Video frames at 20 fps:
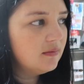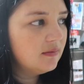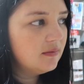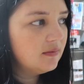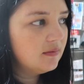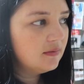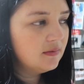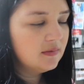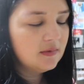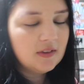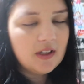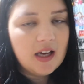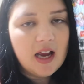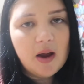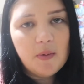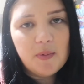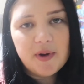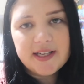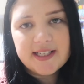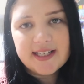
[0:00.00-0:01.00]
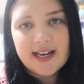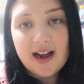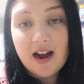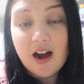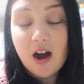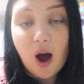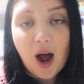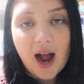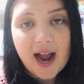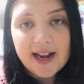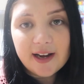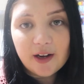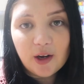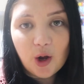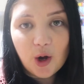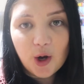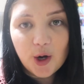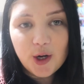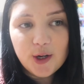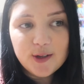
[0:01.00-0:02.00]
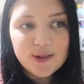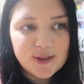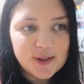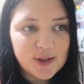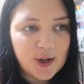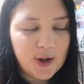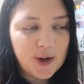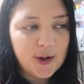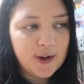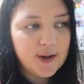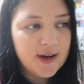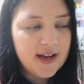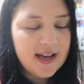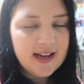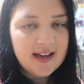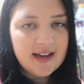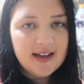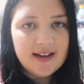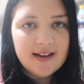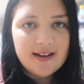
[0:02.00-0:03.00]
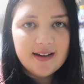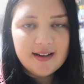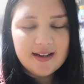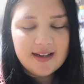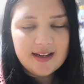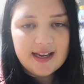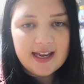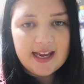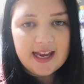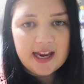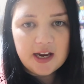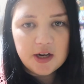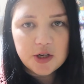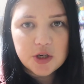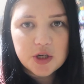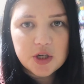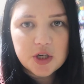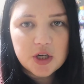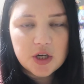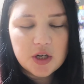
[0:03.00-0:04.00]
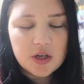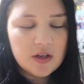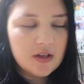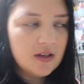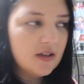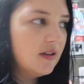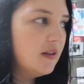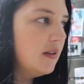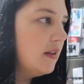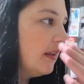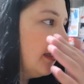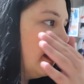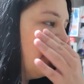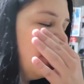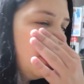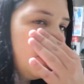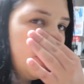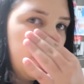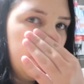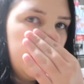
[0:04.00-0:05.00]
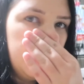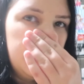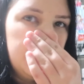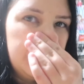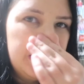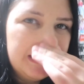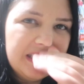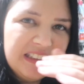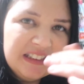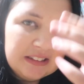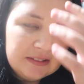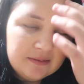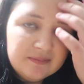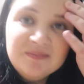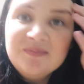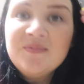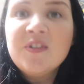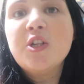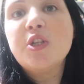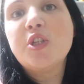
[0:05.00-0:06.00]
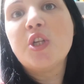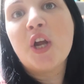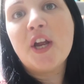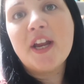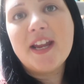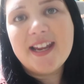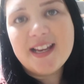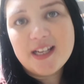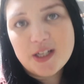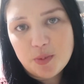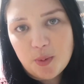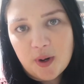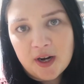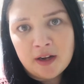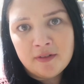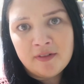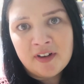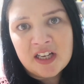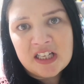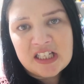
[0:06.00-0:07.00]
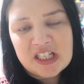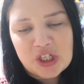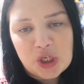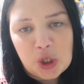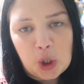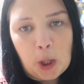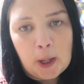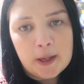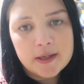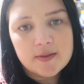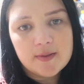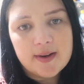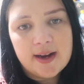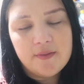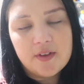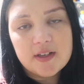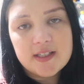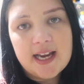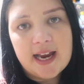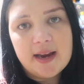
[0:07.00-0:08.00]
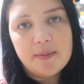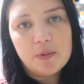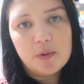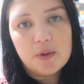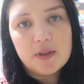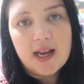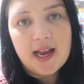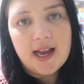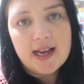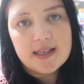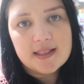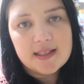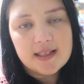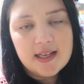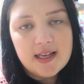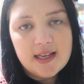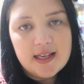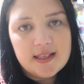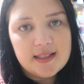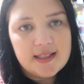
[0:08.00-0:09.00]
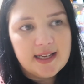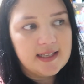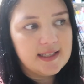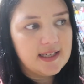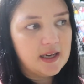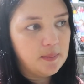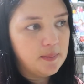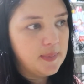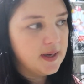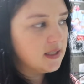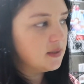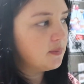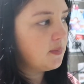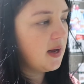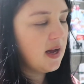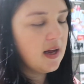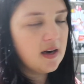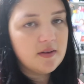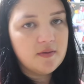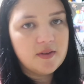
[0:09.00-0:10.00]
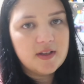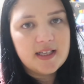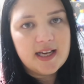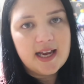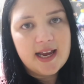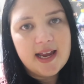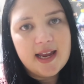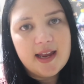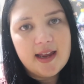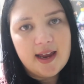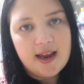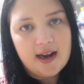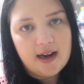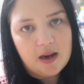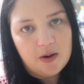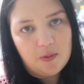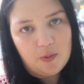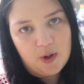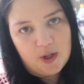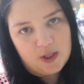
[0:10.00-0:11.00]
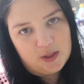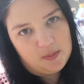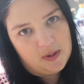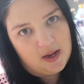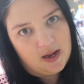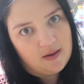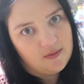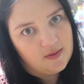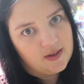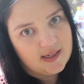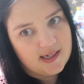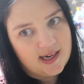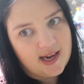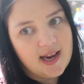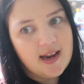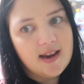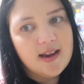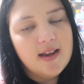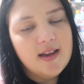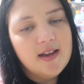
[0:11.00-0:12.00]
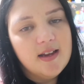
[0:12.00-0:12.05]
and, and we did our high and low. So each, love you too. So each one of us goes around the table and has, says our best part of the day and our worst part of the day.